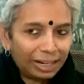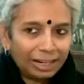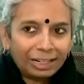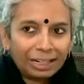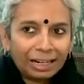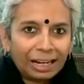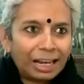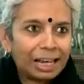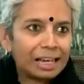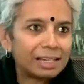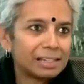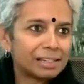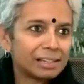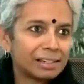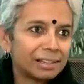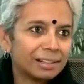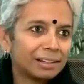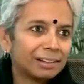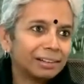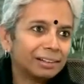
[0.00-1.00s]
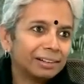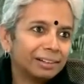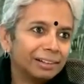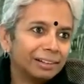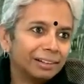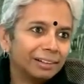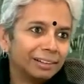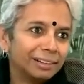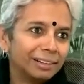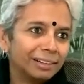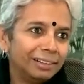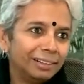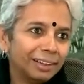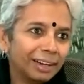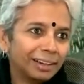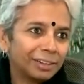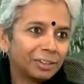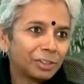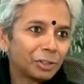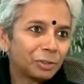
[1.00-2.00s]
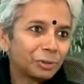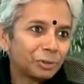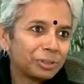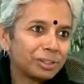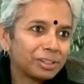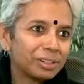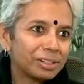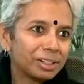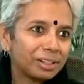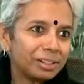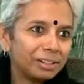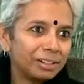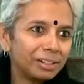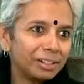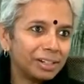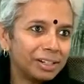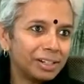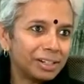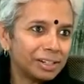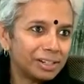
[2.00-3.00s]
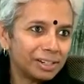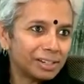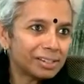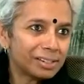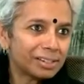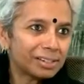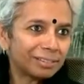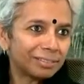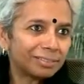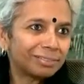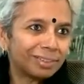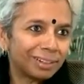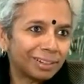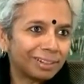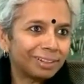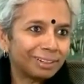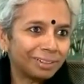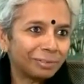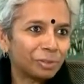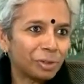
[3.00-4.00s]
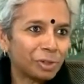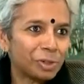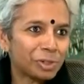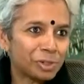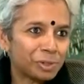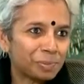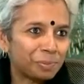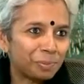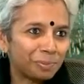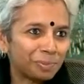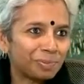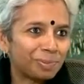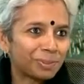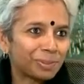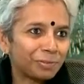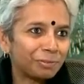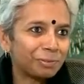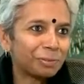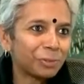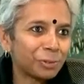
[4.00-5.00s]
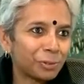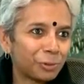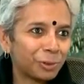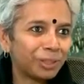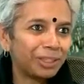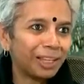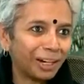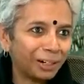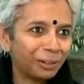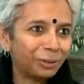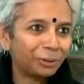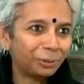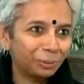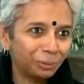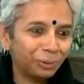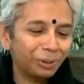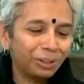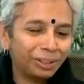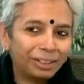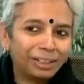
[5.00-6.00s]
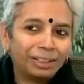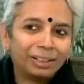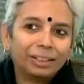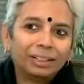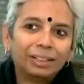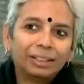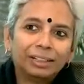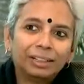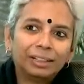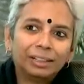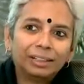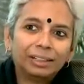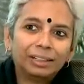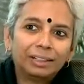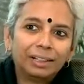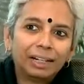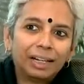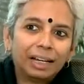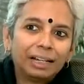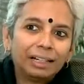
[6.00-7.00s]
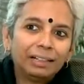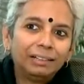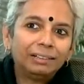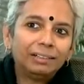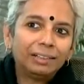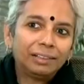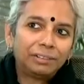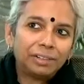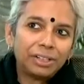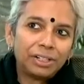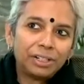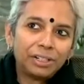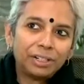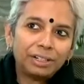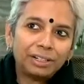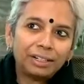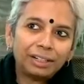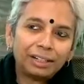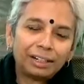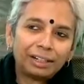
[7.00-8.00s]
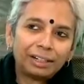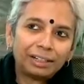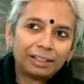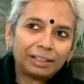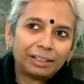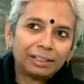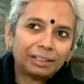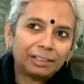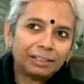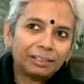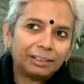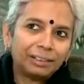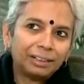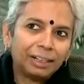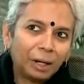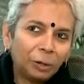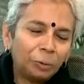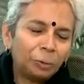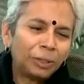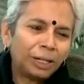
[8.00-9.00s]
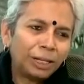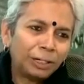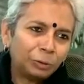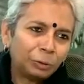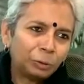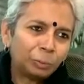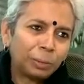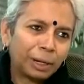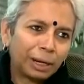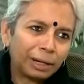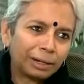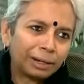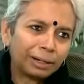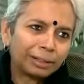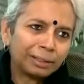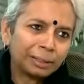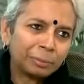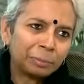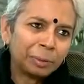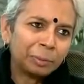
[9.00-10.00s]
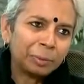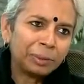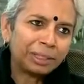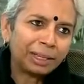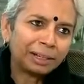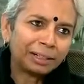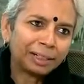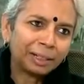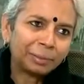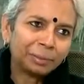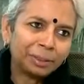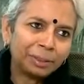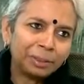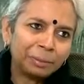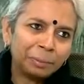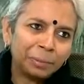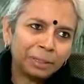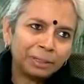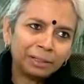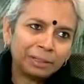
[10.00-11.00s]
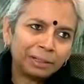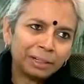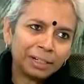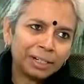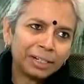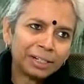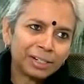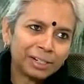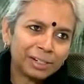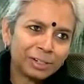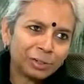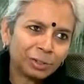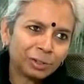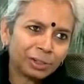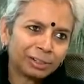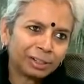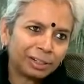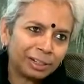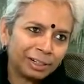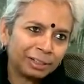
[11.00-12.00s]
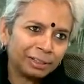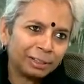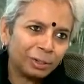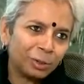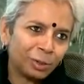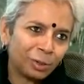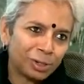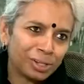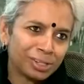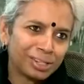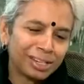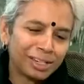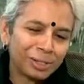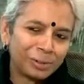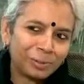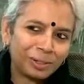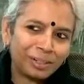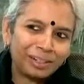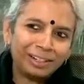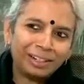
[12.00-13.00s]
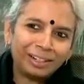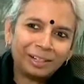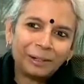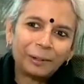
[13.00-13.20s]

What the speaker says: and as young students and teenagers, one was suffused with that too. And literature, now when I look back, I think maybe that time I didn't make the connections or connect the dots as well.